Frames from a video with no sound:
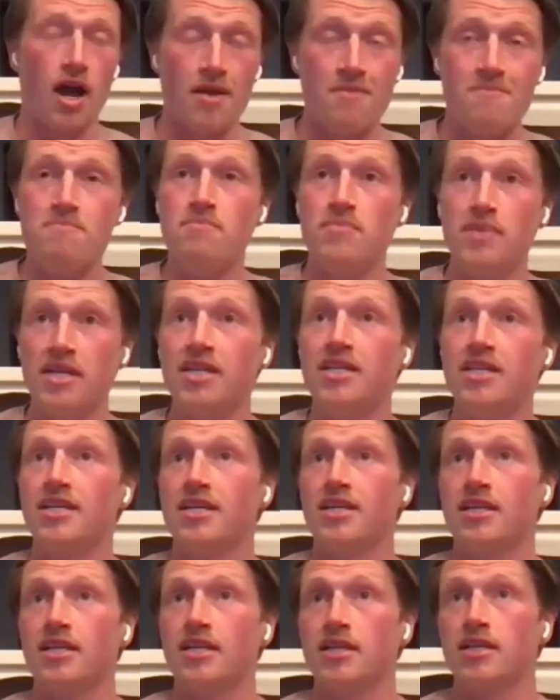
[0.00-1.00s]
I
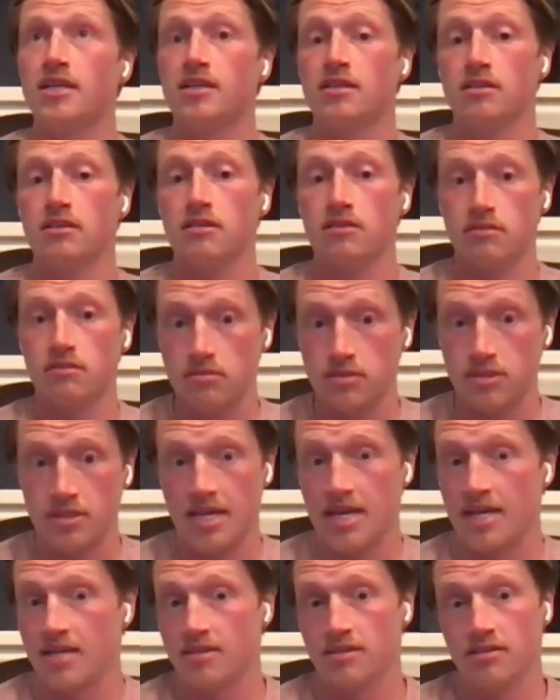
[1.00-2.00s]
immediately
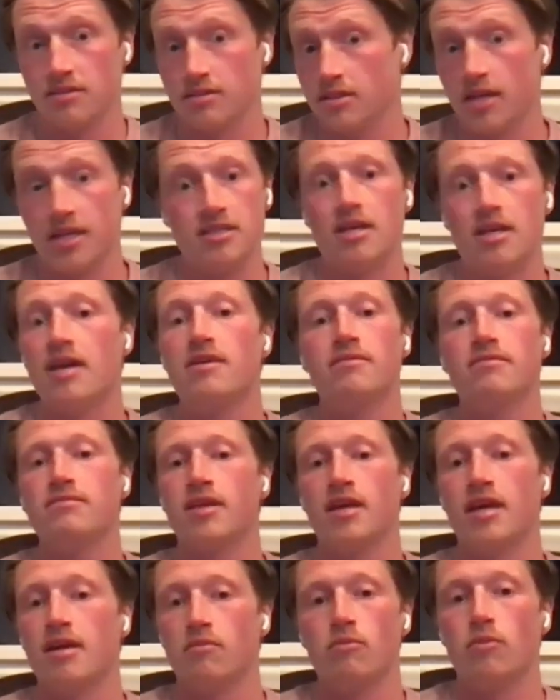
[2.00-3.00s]
said
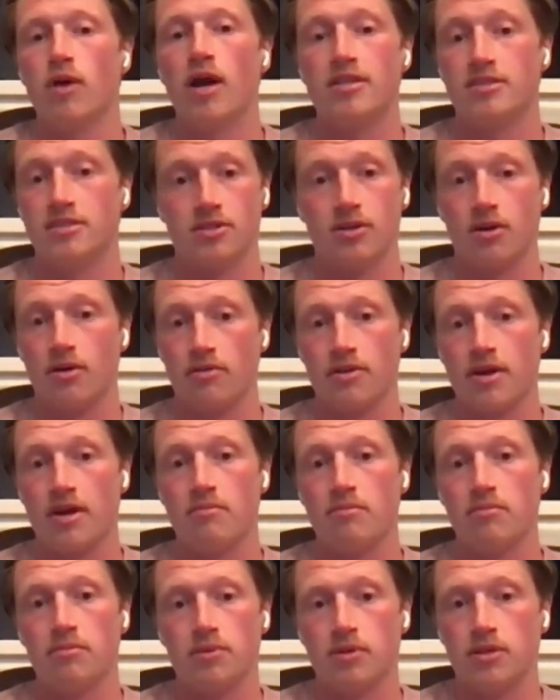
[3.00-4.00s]
it, it's not
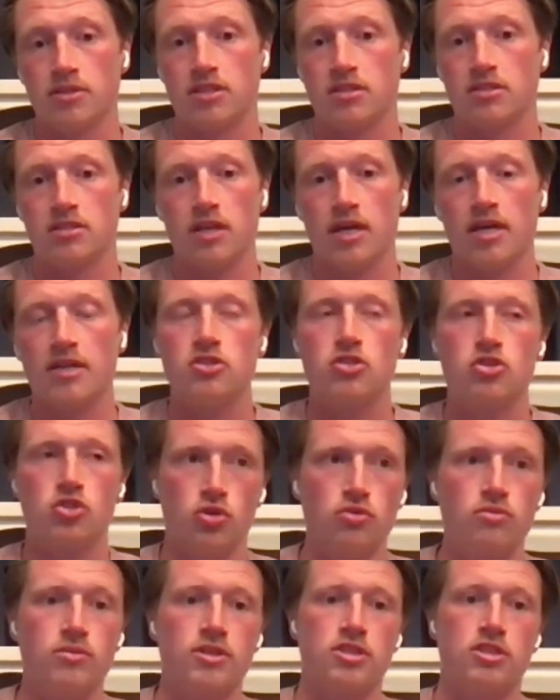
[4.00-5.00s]
them because yeah. it's it's
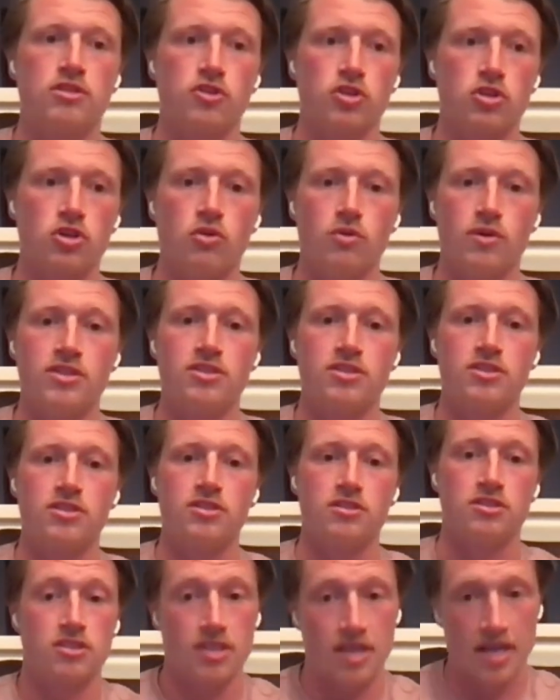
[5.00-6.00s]
too much of a
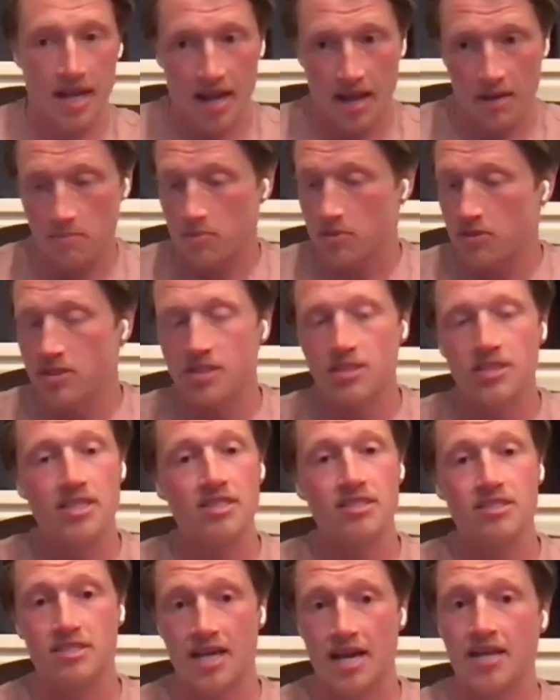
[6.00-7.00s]
coincidence that it happened in the
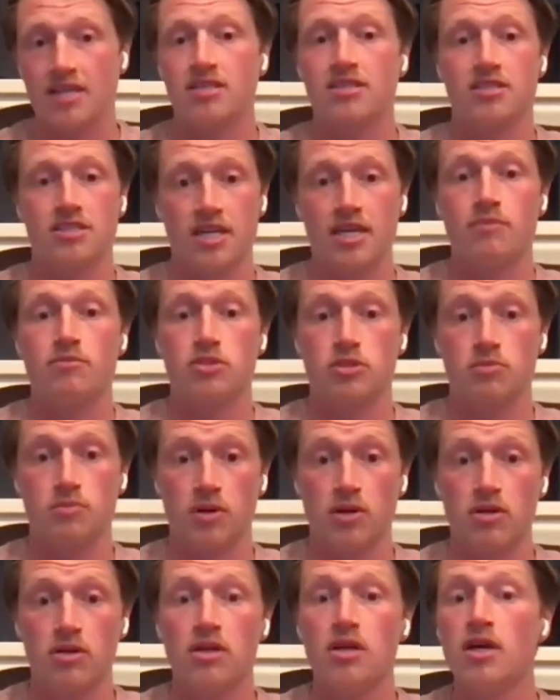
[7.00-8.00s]
exact same
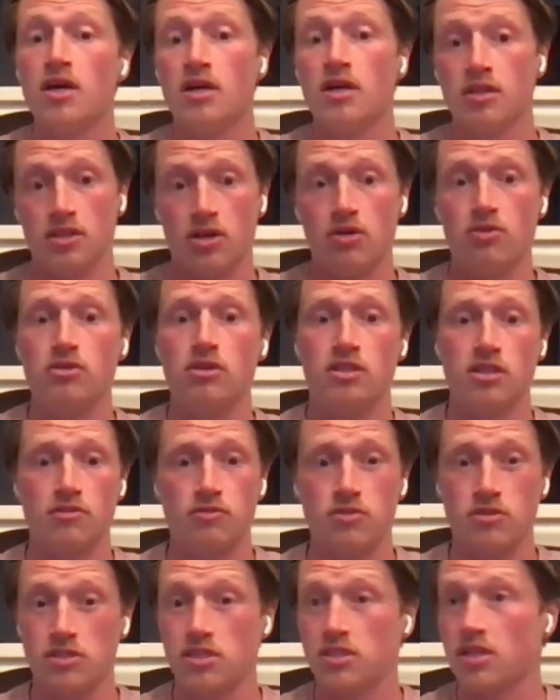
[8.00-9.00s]
spot. The yeah. only
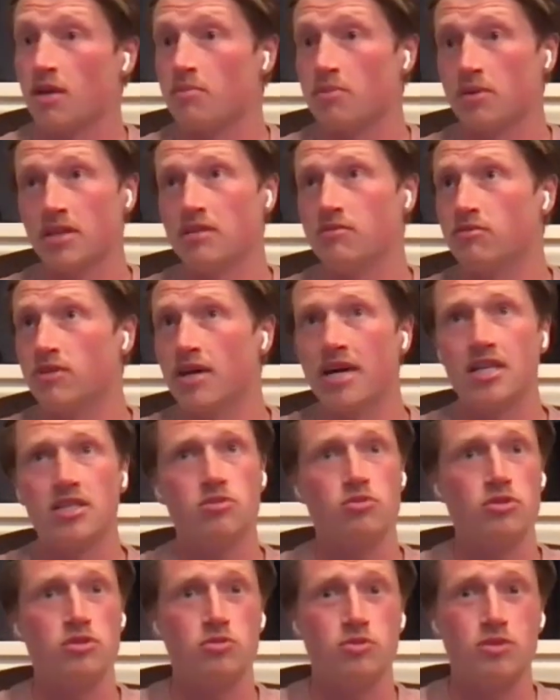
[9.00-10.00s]
difference is I believe
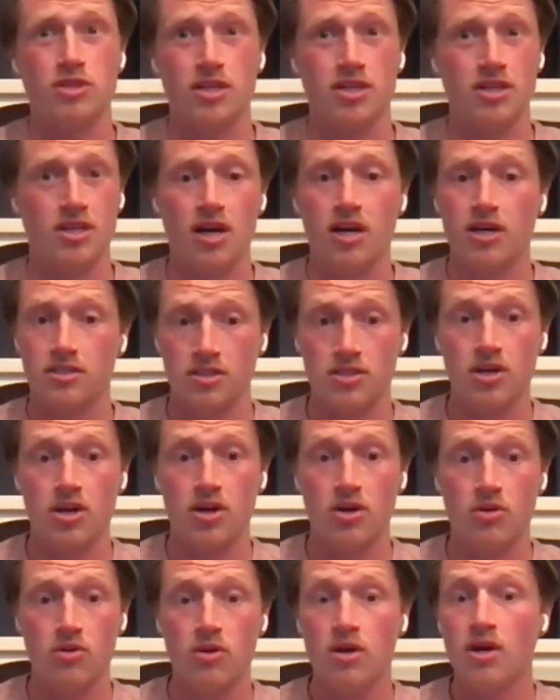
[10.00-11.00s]
theirs was with a garden
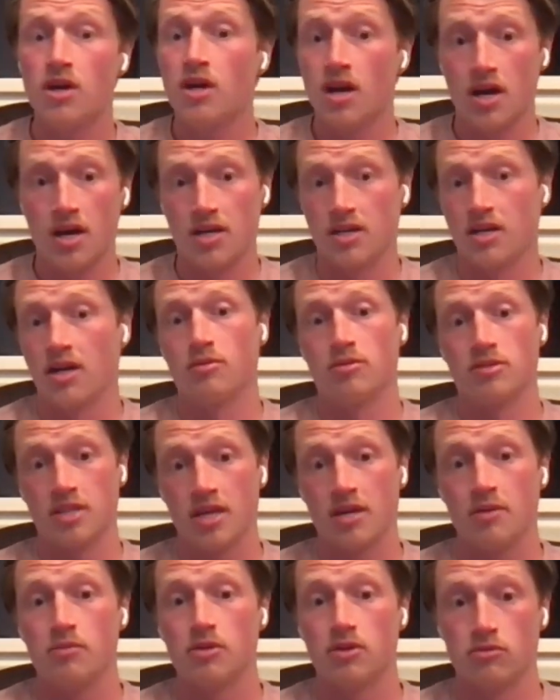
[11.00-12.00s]
hoe and I was
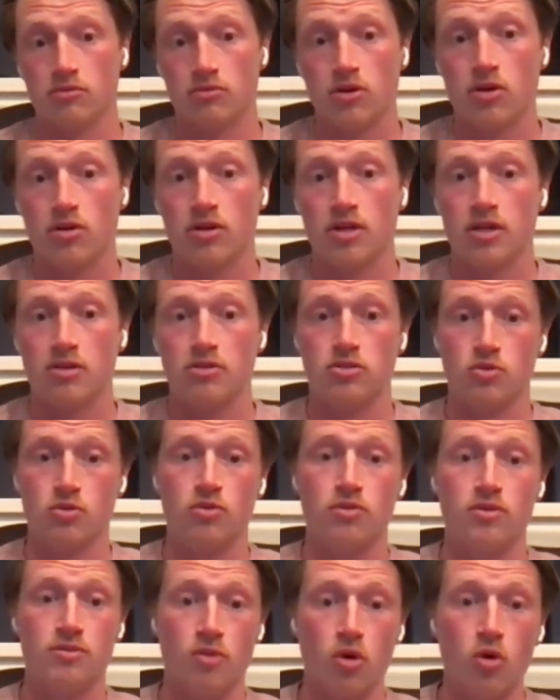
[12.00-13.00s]
hit with a rock. It was all,
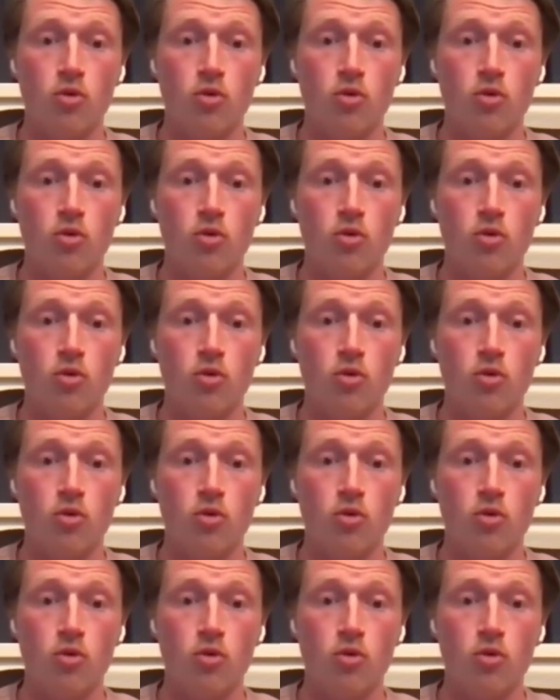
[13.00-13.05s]
yeah.